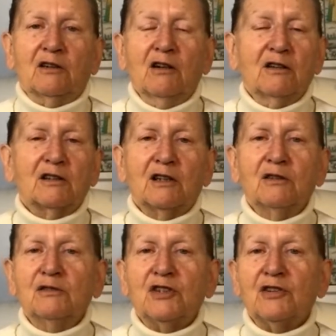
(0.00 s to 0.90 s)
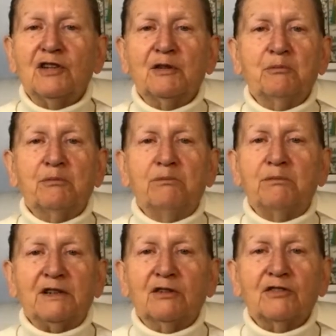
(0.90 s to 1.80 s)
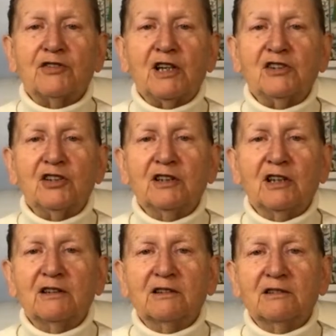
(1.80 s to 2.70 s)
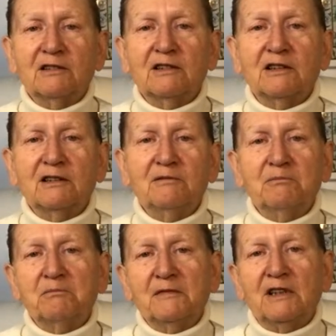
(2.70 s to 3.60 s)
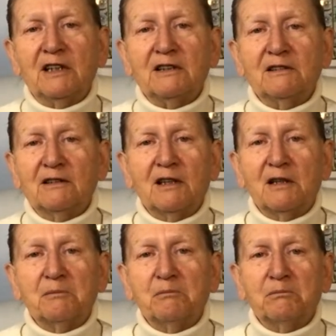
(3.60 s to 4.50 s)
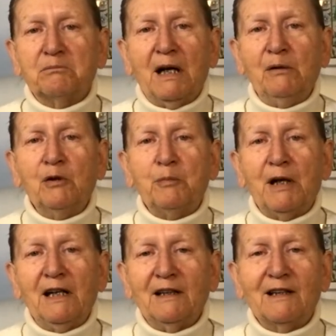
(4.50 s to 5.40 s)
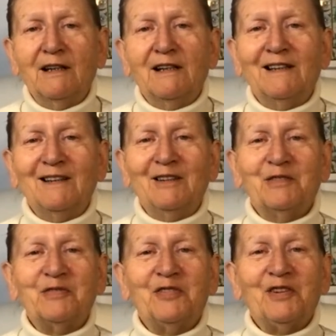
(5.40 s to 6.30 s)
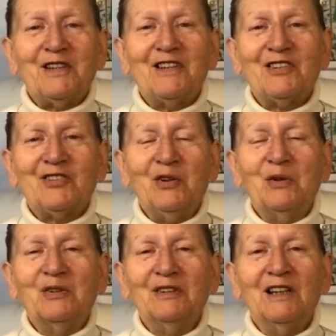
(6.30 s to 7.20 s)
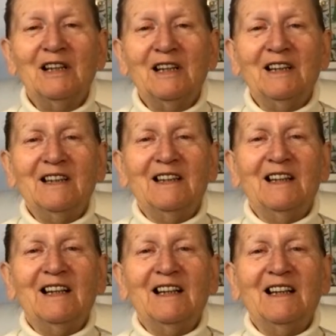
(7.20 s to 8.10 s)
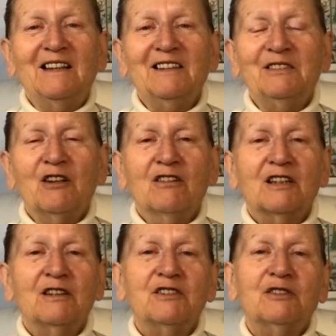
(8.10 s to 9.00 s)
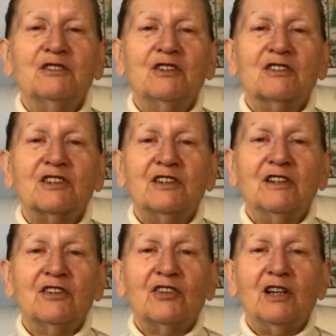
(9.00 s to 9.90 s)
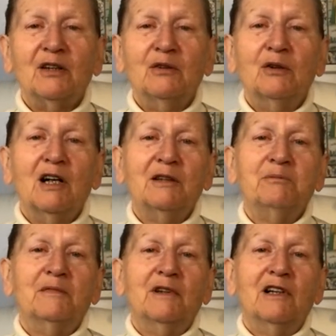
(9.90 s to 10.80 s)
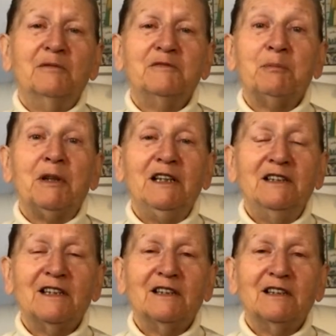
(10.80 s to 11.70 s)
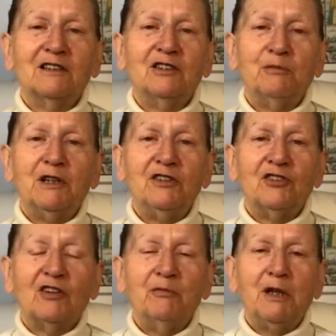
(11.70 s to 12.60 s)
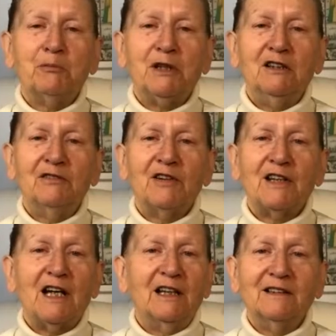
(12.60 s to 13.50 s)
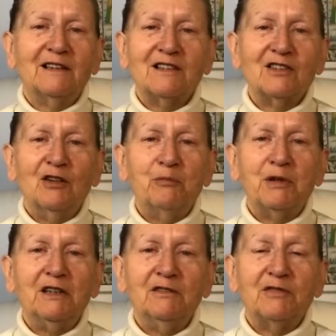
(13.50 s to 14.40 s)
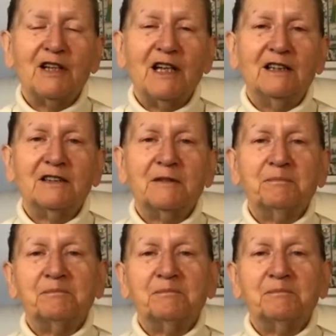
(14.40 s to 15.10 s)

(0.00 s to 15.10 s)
you can't go to the petrol station and get a power pack for the soul. You can't go to your doctor and say, "Oh, I'm depleted. Could you please give me a pill for that?" There's no pill for that.